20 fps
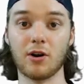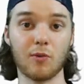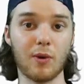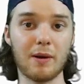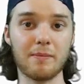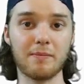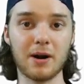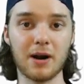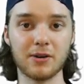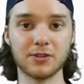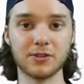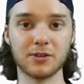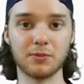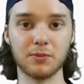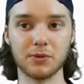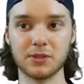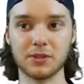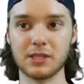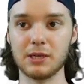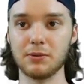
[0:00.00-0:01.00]
at our web browser,
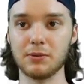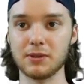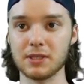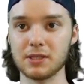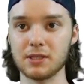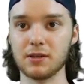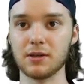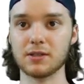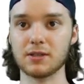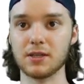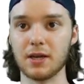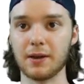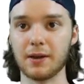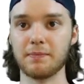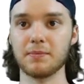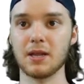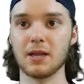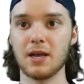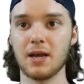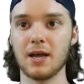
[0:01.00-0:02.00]
and we'll see what this looks
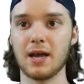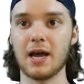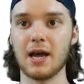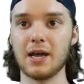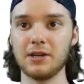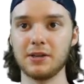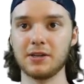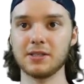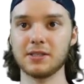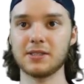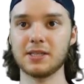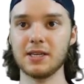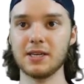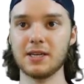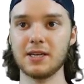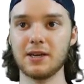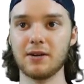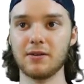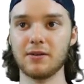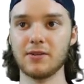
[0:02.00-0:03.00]
like. And you can
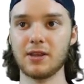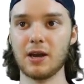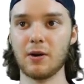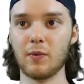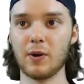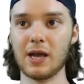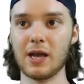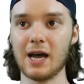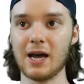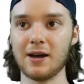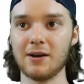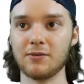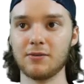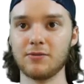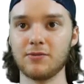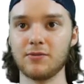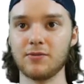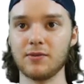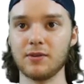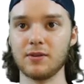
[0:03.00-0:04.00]
see here that we
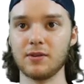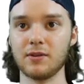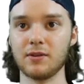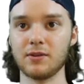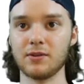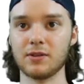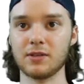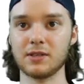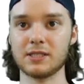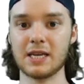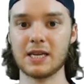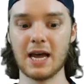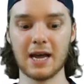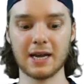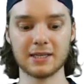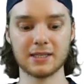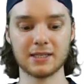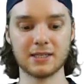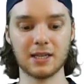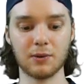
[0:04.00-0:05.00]
have the
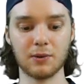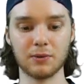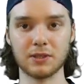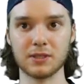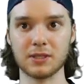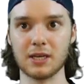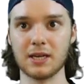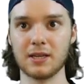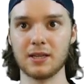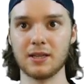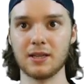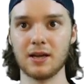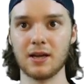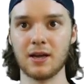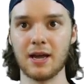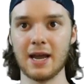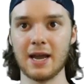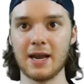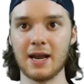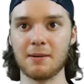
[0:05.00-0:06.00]
text that was in
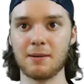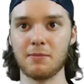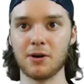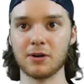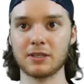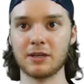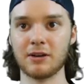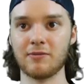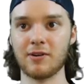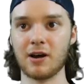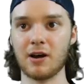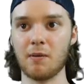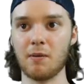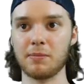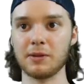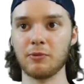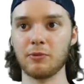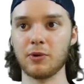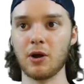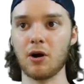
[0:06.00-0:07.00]
the a.markdown file,
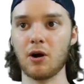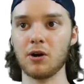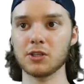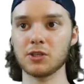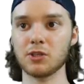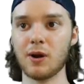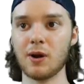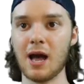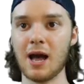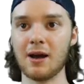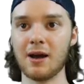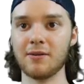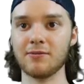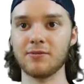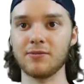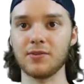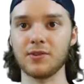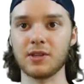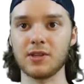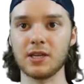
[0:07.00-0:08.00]
but then we also
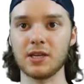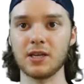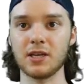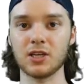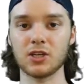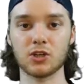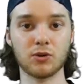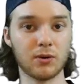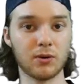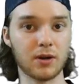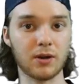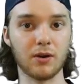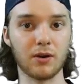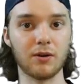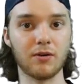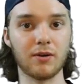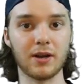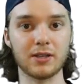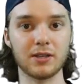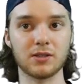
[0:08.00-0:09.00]
have the
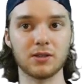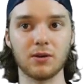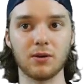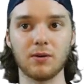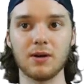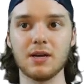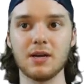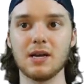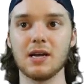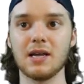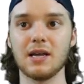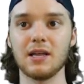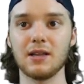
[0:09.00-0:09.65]
shortcode, right? So